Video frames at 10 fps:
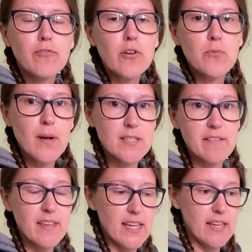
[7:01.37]
for the rest of
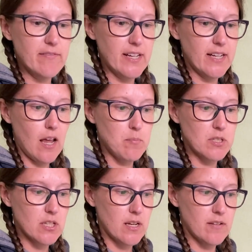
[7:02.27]
the evening, I'm
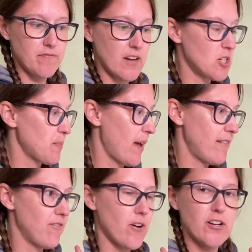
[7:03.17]
just gonna finish my
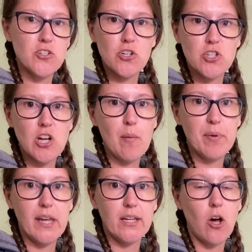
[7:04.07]
furniture
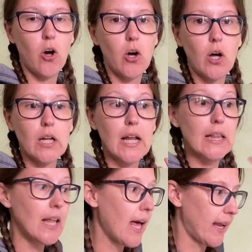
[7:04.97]
shopping
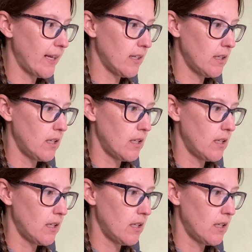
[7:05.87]
online